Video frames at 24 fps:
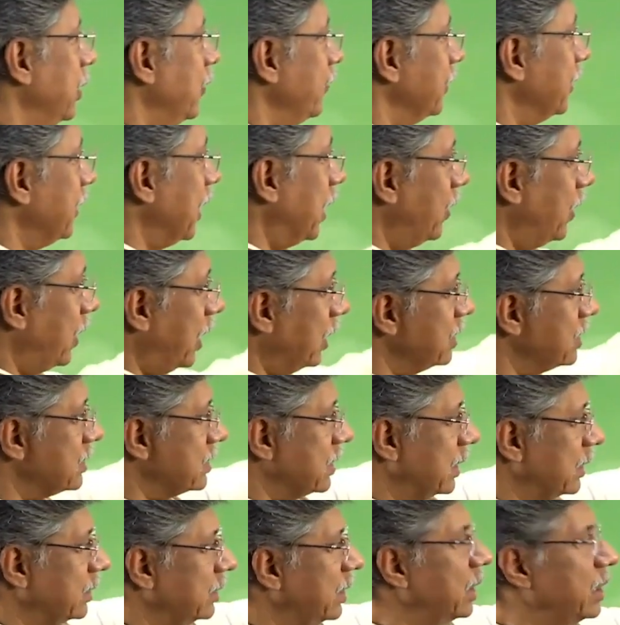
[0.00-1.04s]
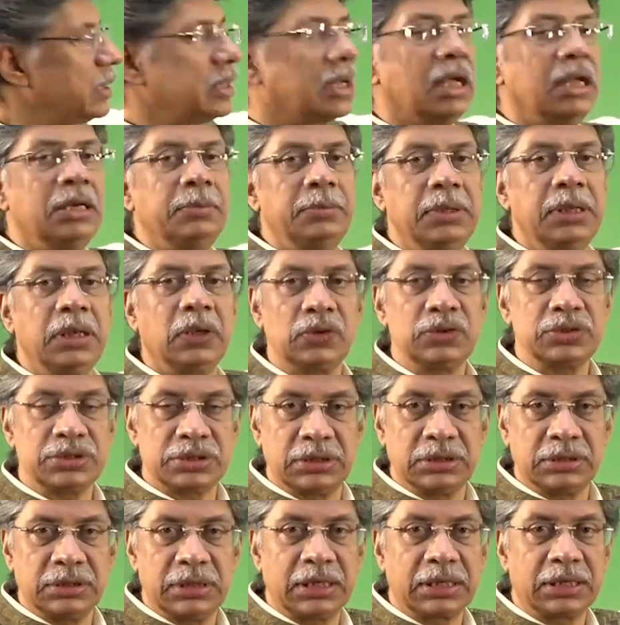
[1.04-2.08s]
Now understand, there can be a
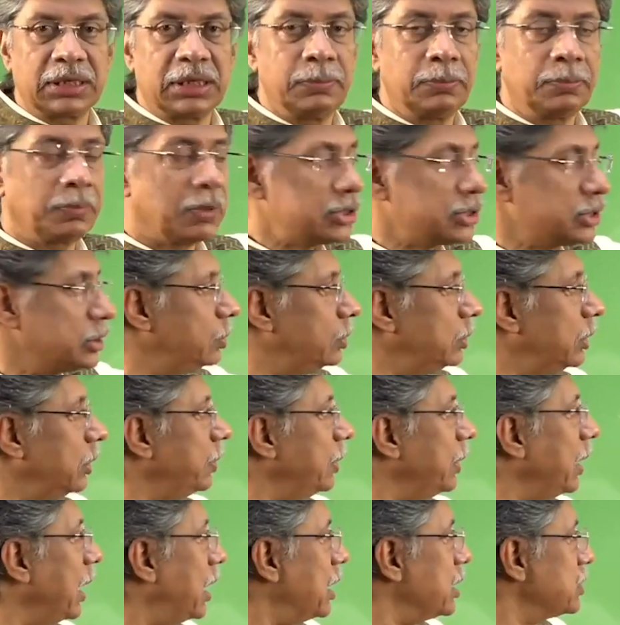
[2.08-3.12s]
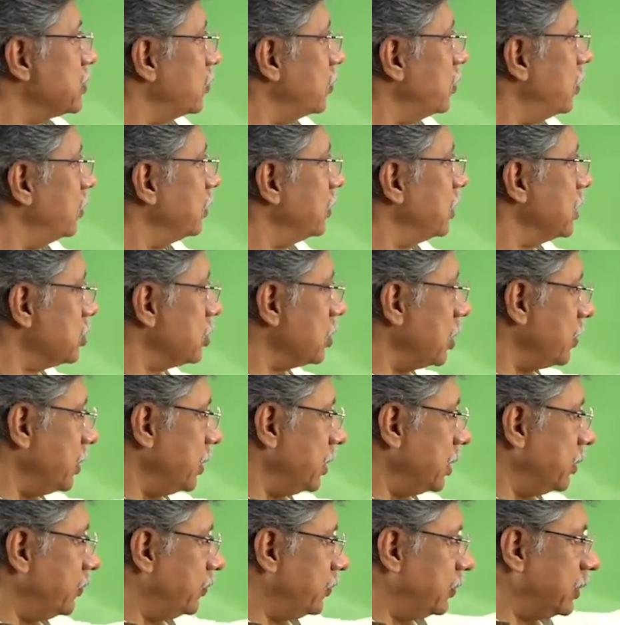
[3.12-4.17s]
question that can possibly be asked from this
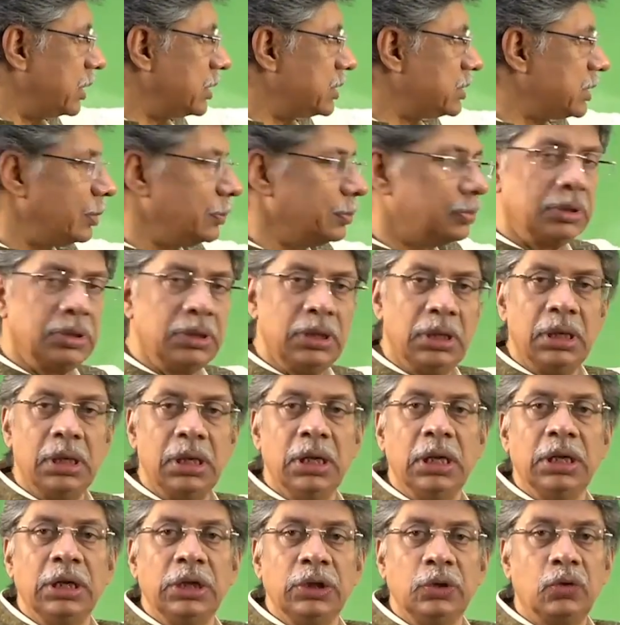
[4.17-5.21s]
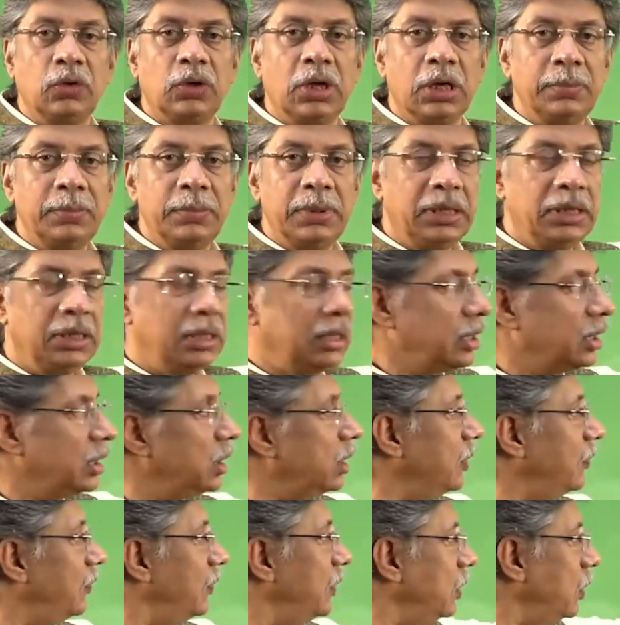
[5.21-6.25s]
topic. For example, you can be
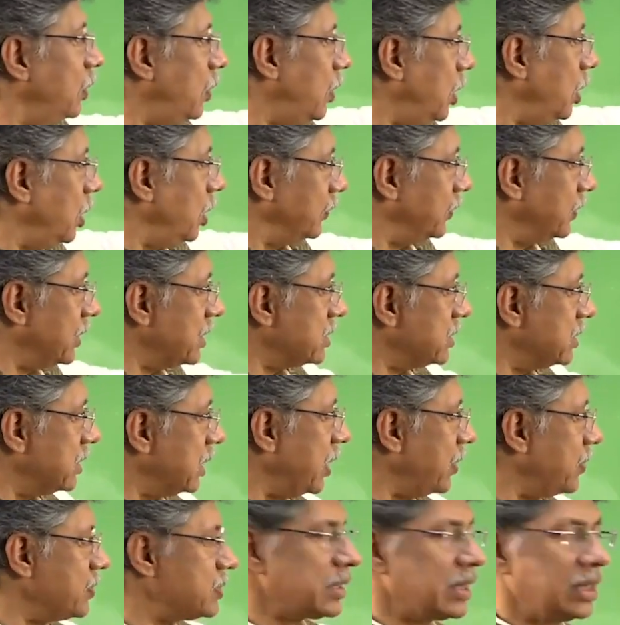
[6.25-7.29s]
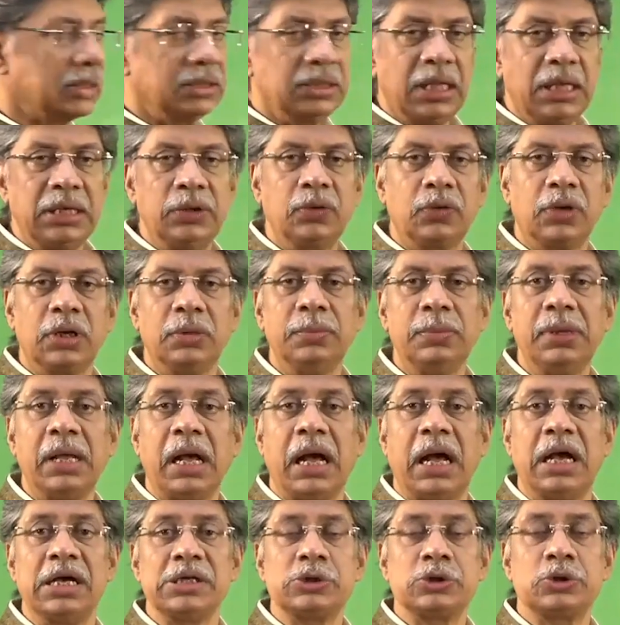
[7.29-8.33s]
given all of these names and then you can be
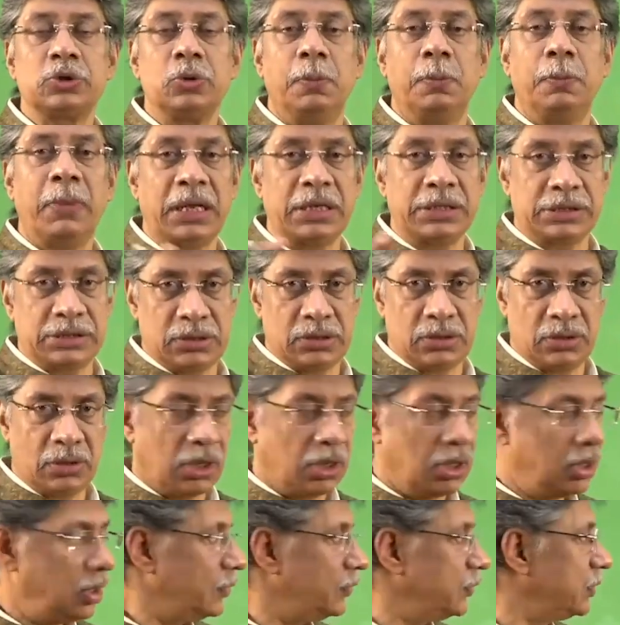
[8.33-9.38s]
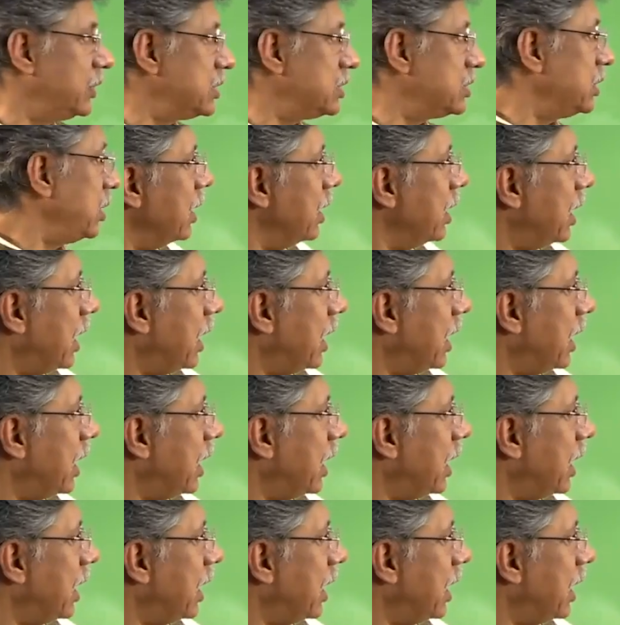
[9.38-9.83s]
asked to match all of these names.